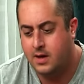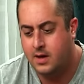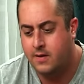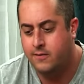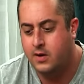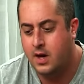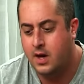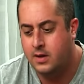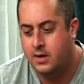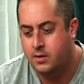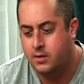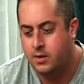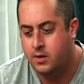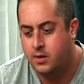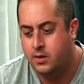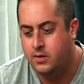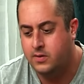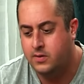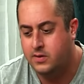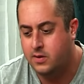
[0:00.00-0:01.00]
I've gotten to know
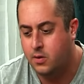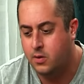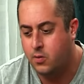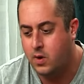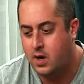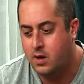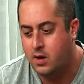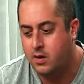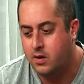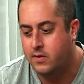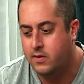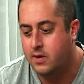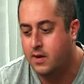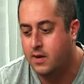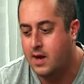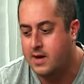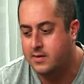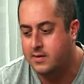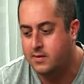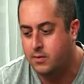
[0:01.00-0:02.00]
you so well over the
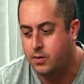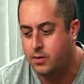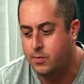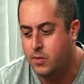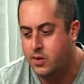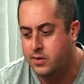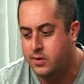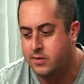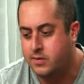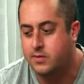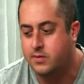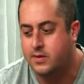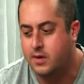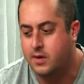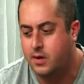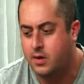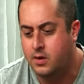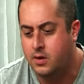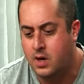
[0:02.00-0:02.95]
last three months or so.